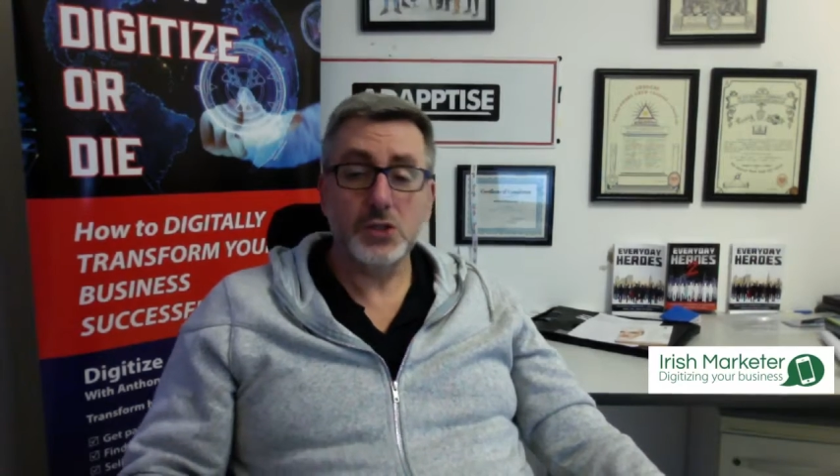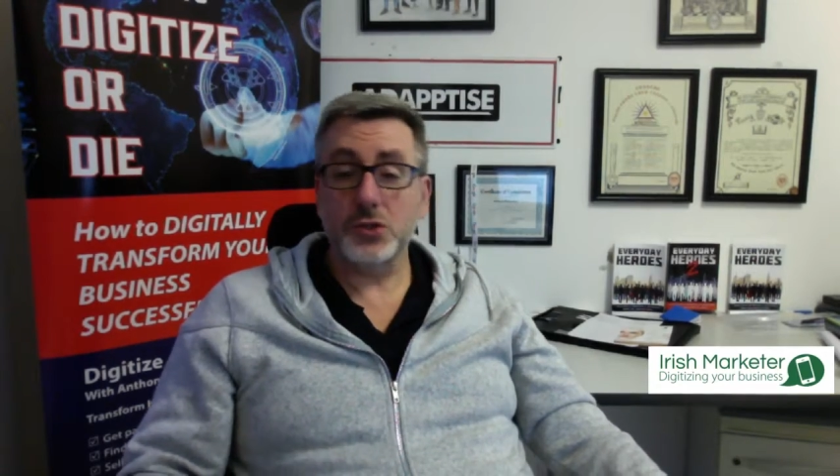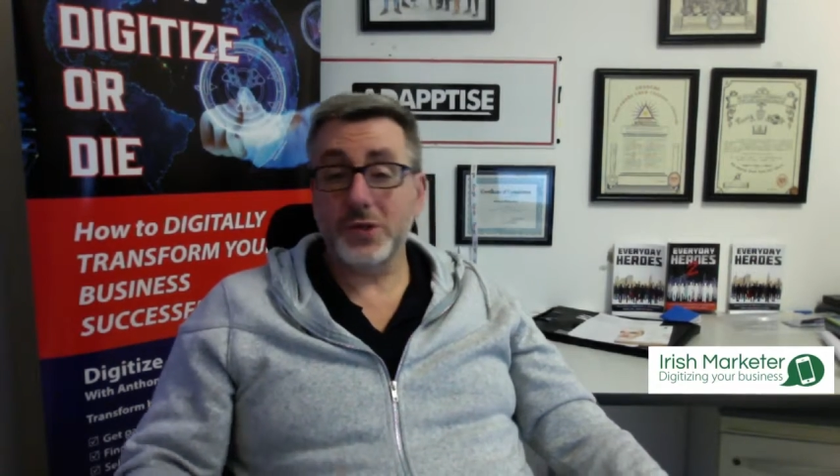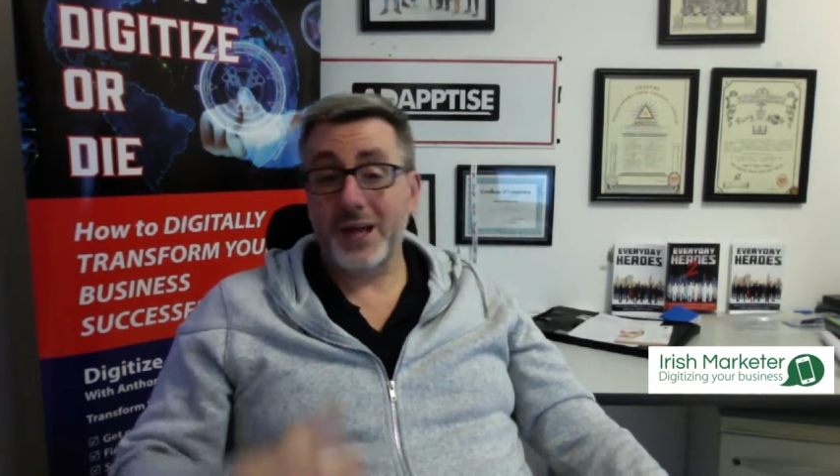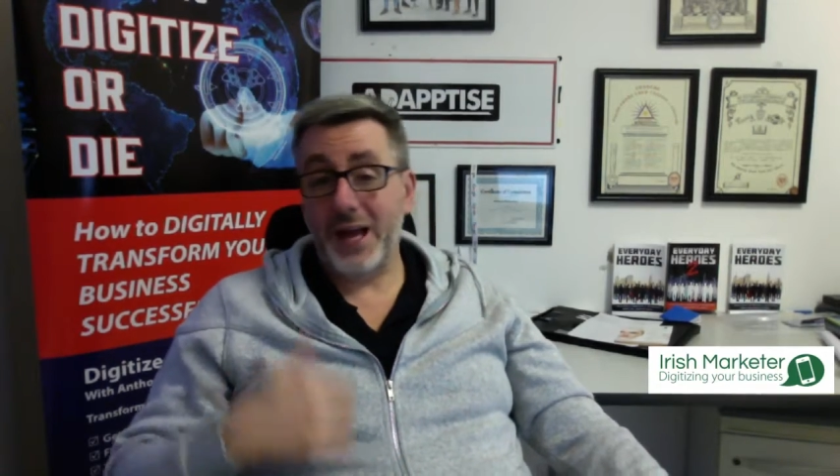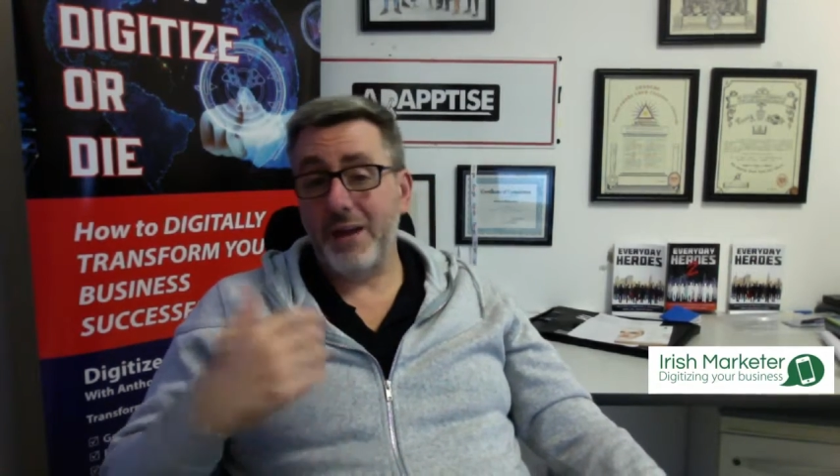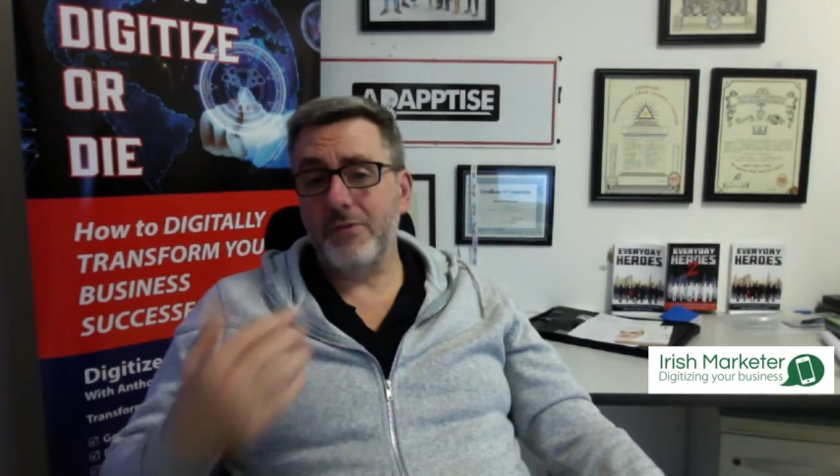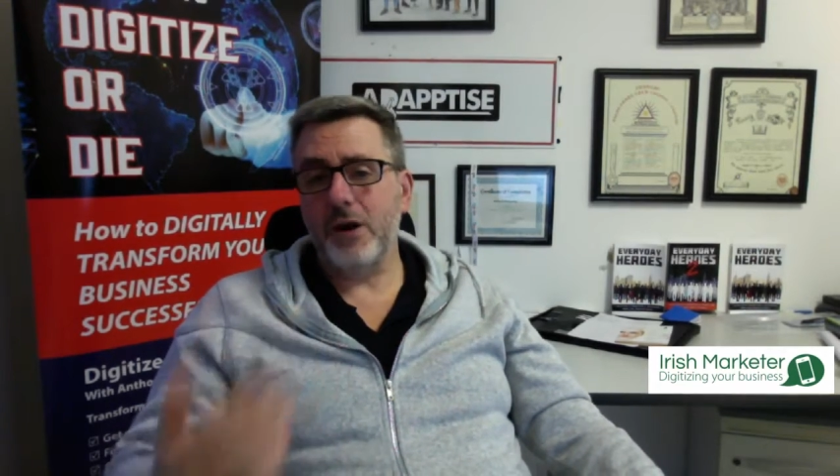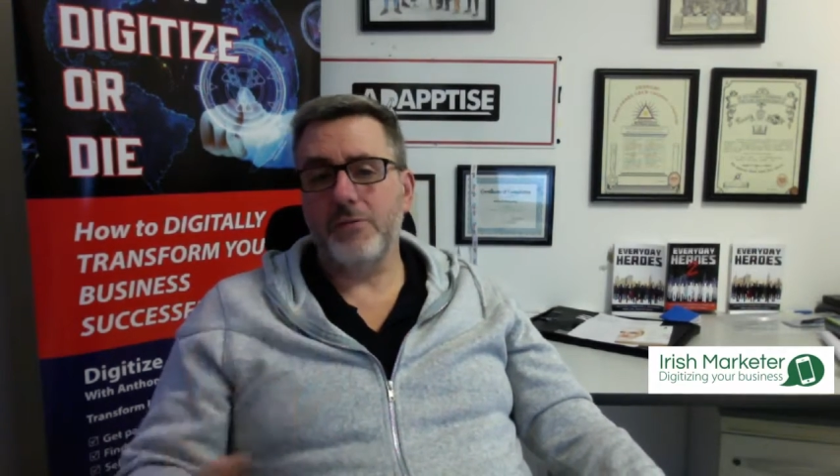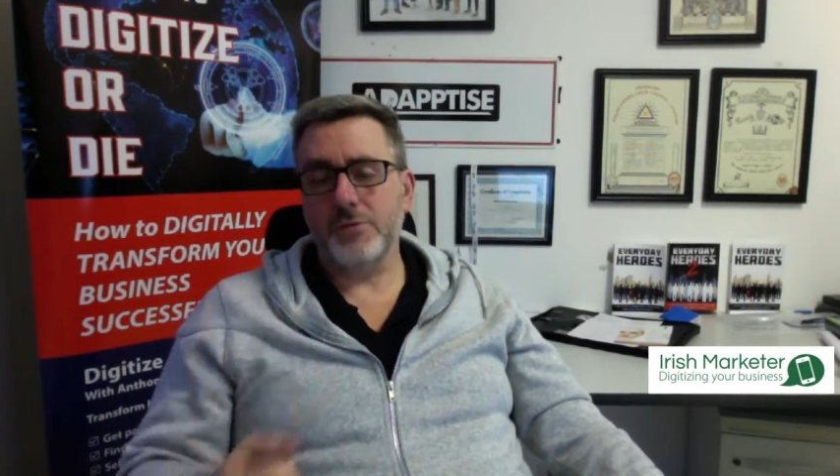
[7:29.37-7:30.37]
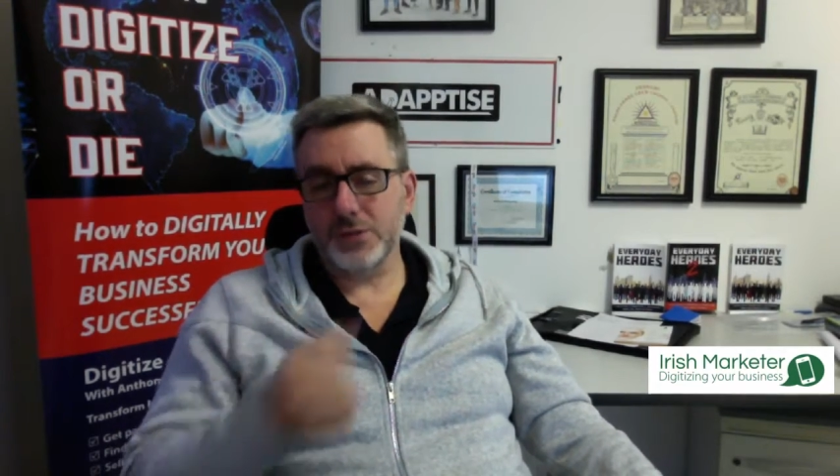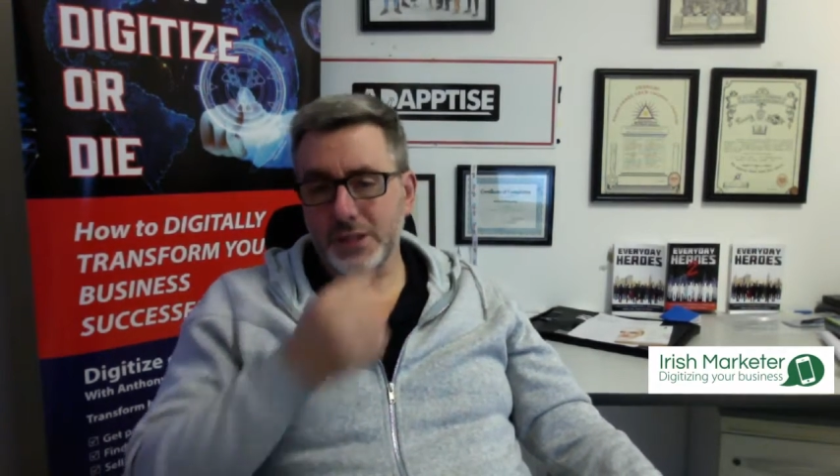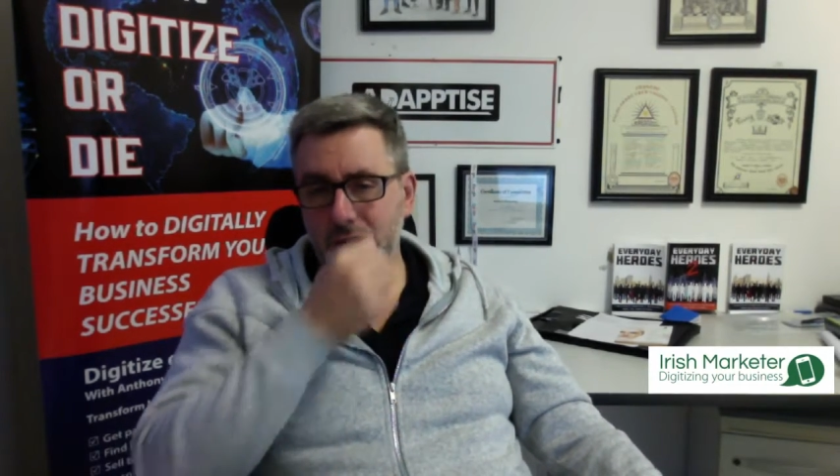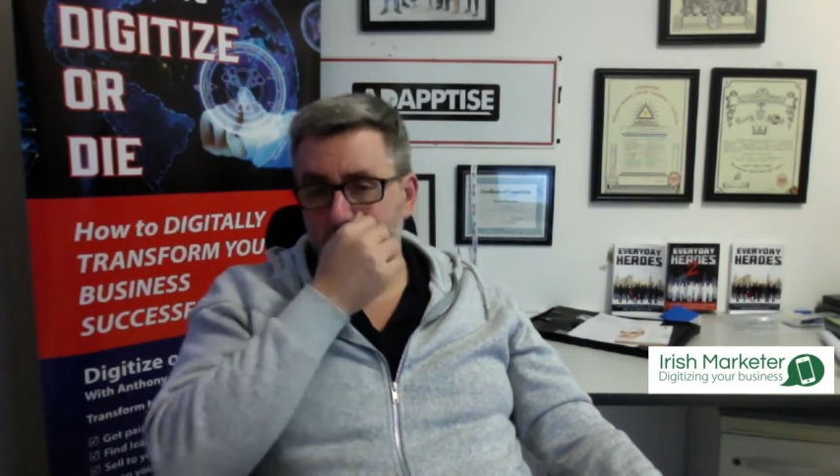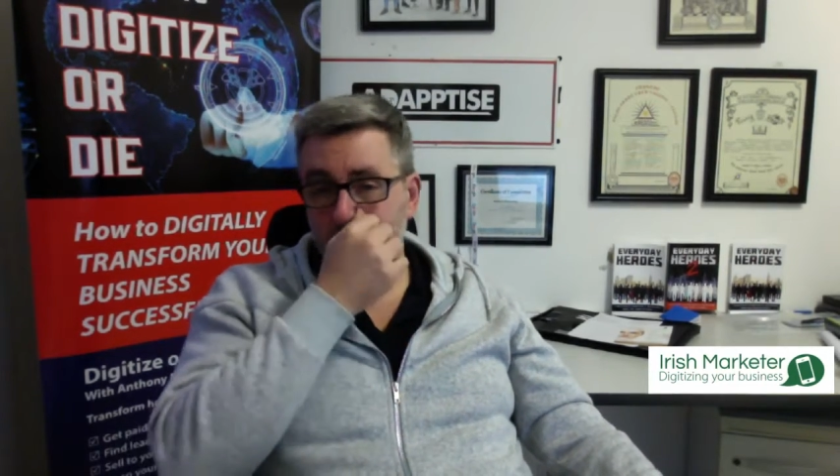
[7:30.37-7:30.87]
So you can have
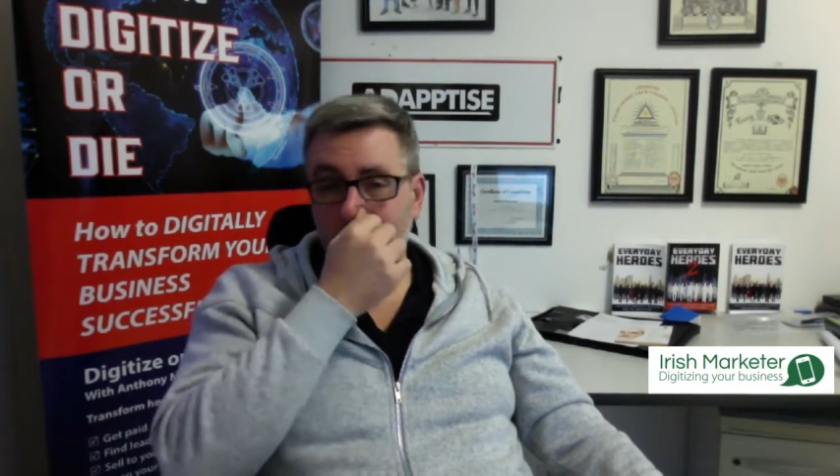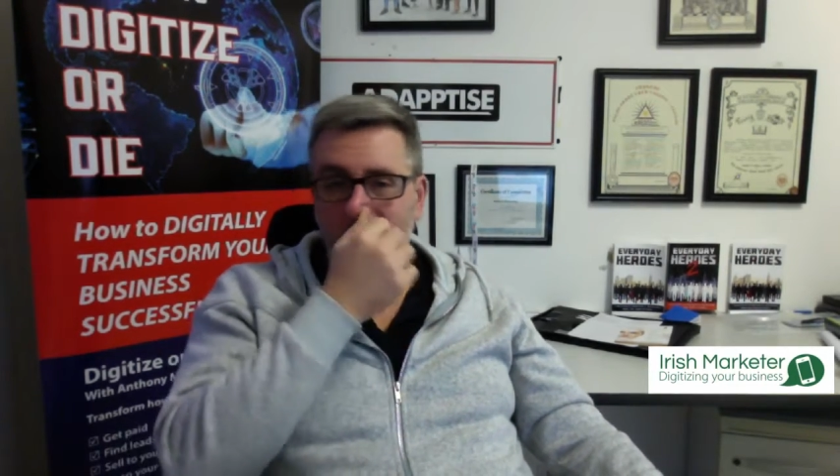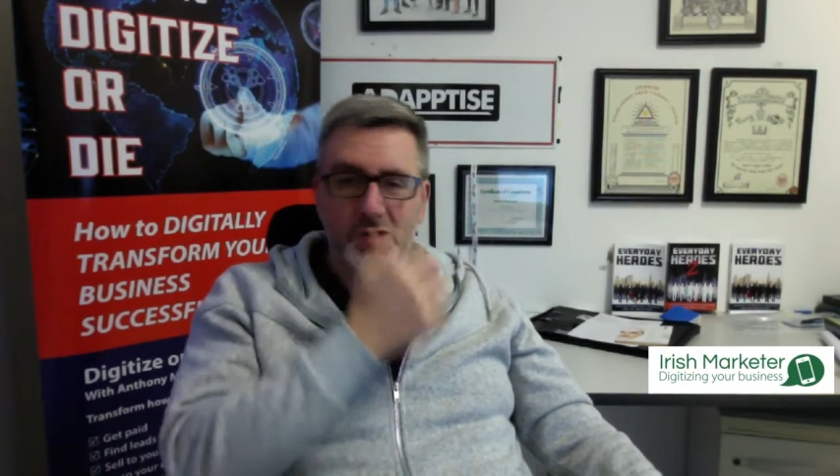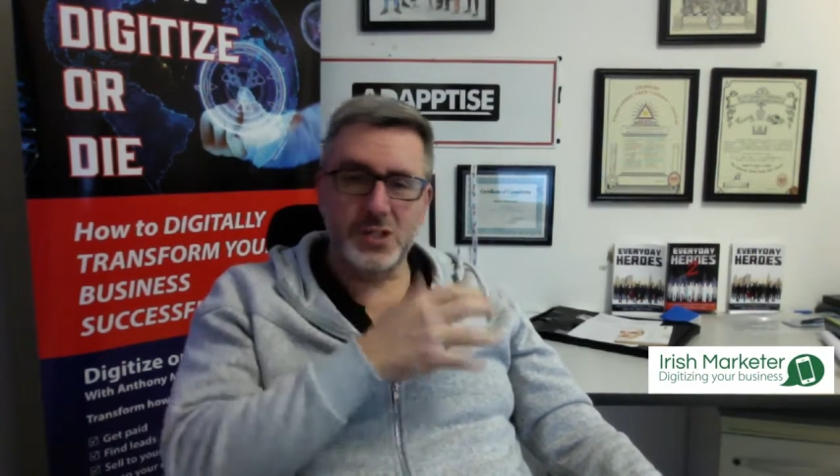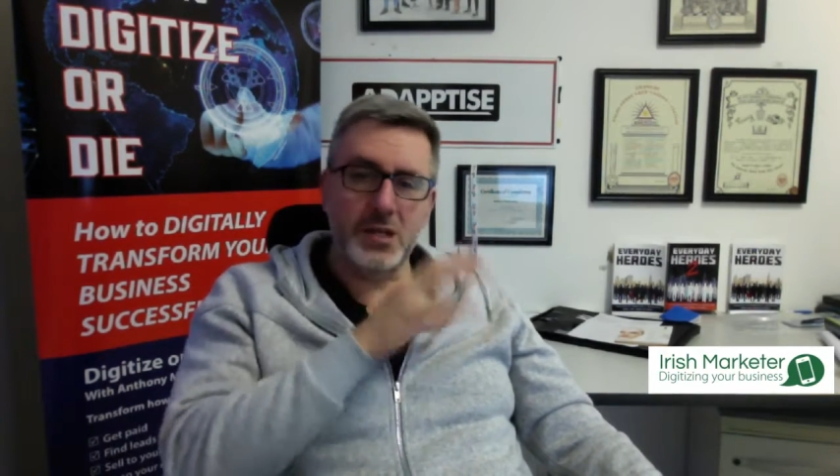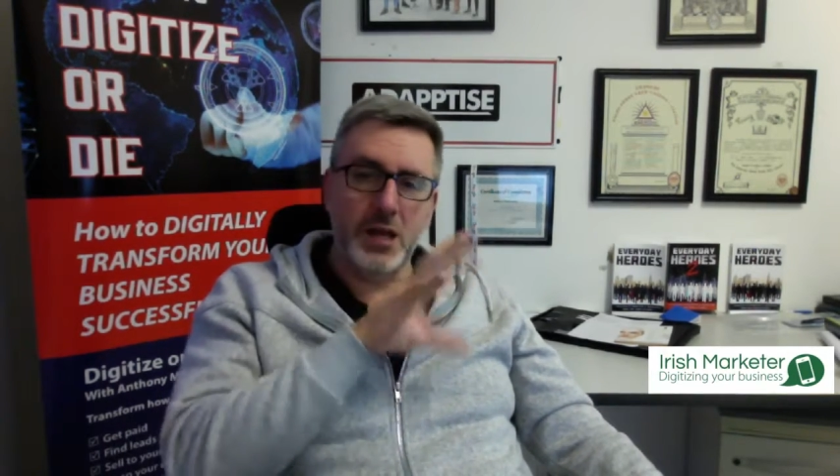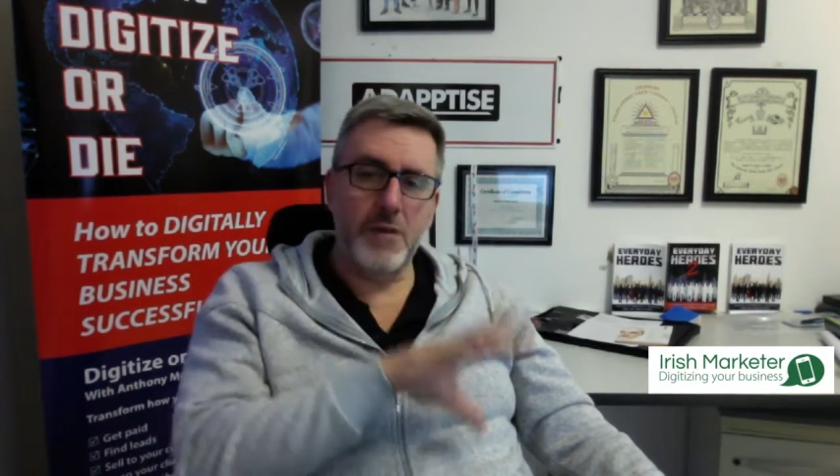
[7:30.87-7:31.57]
offers, and there's loads of